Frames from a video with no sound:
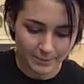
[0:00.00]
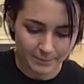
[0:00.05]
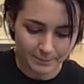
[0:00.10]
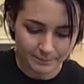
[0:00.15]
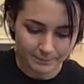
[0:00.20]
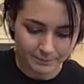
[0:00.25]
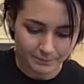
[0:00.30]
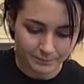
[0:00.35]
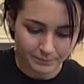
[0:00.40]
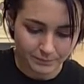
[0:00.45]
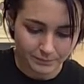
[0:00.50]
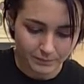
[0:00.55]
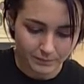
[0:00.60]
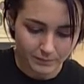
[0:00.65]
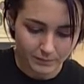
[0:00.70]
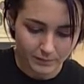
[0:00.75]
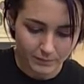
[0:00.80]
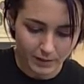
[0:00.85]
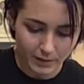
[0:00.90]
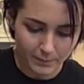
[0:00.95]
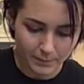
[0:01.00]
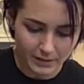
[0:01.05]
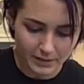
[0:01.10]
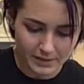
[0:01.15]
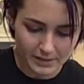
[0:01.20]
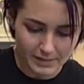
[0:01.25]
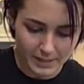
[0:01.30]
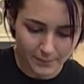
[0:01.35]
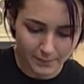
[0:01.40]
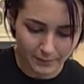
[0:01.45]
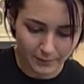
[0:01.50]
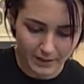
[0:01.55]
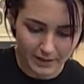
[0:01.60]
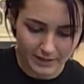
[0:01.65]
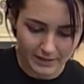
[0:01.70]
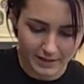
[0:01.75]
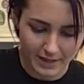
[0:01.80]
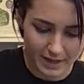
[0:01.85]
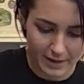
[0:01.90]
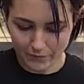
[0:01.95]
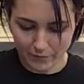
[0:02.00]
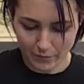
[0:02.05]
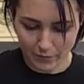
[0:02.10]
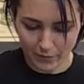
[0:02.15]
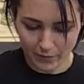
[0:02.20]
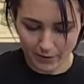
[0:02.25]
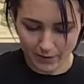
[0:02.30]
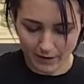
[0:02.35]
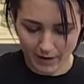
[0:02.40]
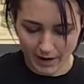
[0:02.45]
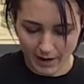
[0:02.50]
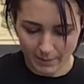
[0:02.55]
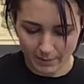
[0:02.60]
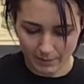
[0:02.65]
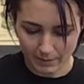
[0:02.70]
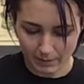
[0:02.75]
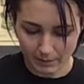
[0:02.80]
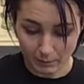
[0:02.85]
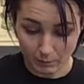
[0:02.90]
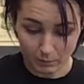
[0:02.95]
I'm going to separate them for the...